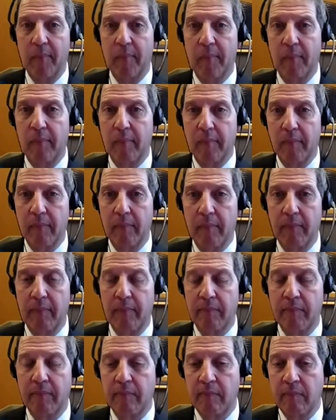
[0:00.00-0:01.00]

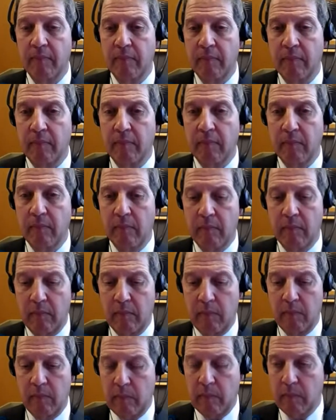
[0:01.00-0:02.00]

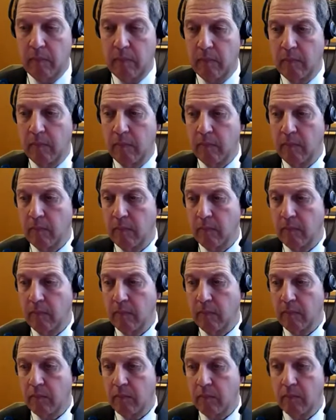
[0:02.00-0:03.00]

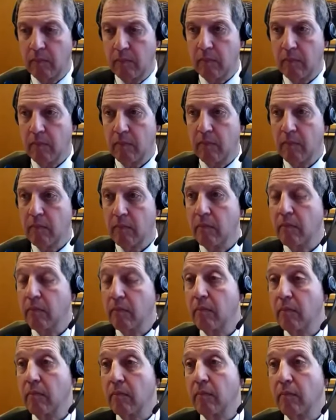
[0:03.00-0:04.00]

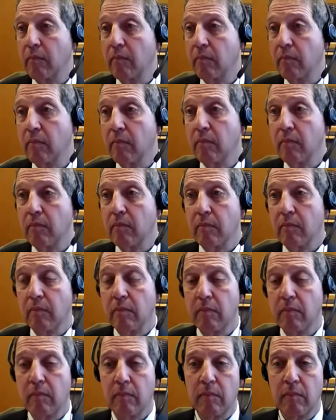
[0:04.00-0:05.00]

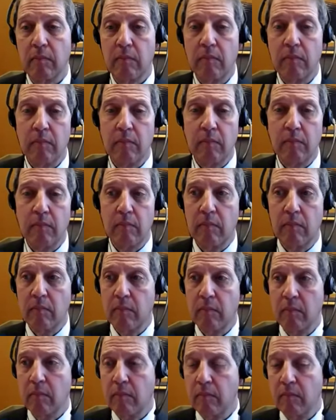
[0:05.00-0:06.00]

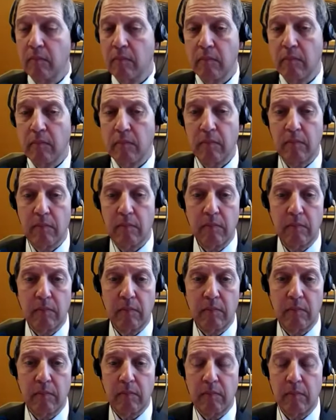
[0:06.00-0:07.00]

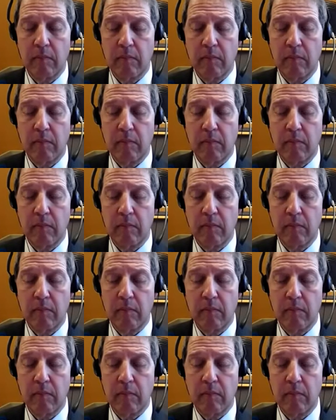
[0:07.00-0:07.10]
The person shown says nothing.